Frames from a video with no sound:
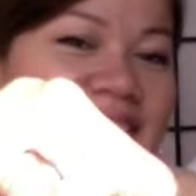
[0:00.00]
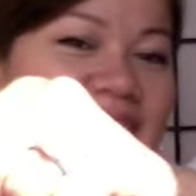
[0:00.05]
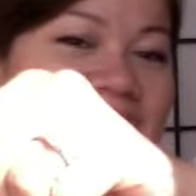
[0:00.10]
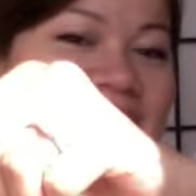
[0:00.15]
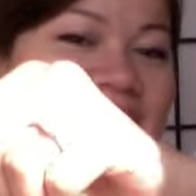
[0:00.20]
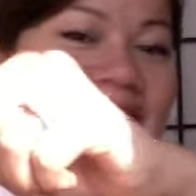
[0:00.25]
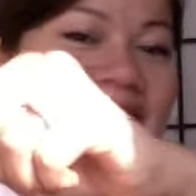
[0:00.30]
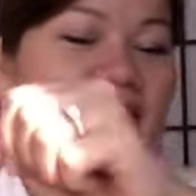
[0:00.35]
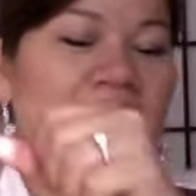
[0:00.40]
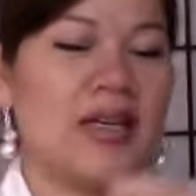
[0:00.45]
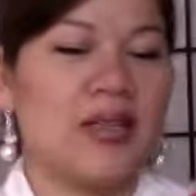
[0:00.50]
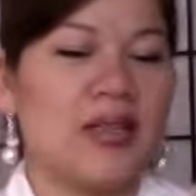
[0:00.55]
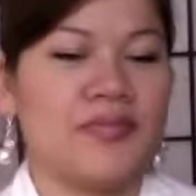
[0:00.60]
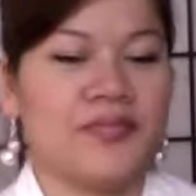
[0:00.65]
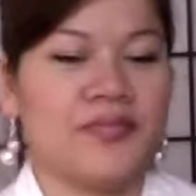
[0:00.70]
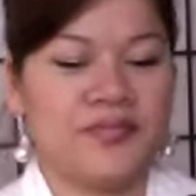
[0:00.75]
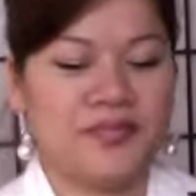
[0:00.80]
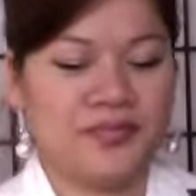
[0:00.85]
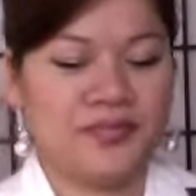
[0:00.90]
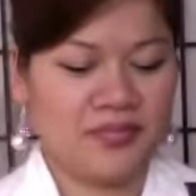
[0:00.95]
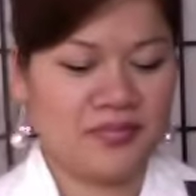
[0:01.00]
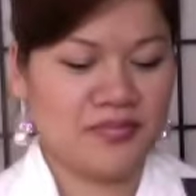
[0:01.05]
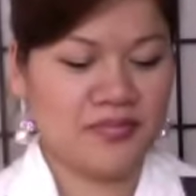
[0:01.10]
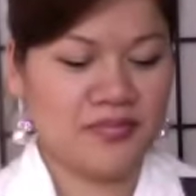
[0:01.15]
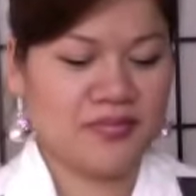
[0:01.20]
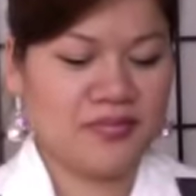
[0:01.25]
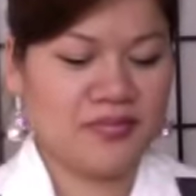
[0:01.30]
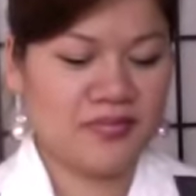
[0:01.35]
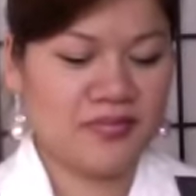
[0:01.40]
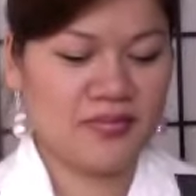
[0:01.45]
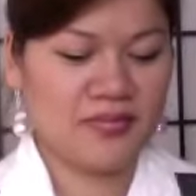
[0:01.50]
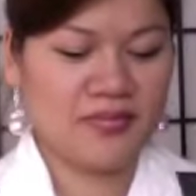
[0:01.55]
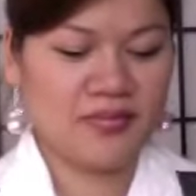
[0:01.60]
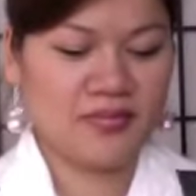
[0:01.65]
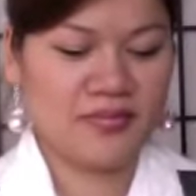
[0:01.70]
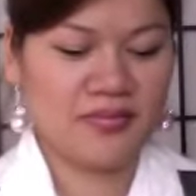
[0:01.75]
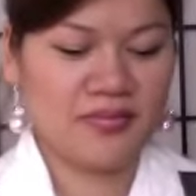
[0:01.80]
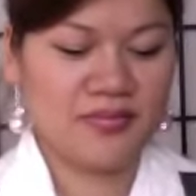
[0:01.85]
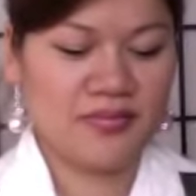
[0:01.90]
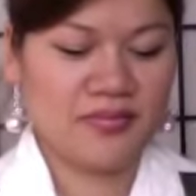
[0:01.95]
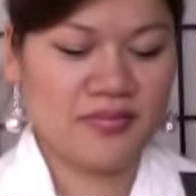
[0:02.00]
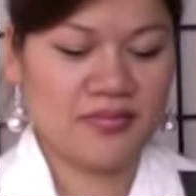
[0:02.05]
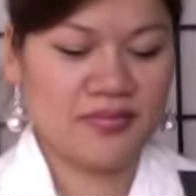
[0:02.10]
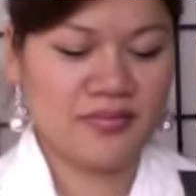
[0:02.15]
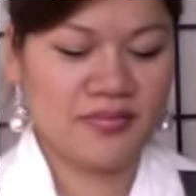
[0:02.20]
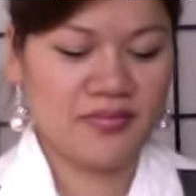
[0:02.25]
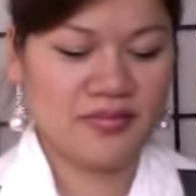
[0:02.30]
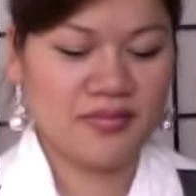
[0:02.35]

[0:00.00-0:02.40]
Nobody speaks.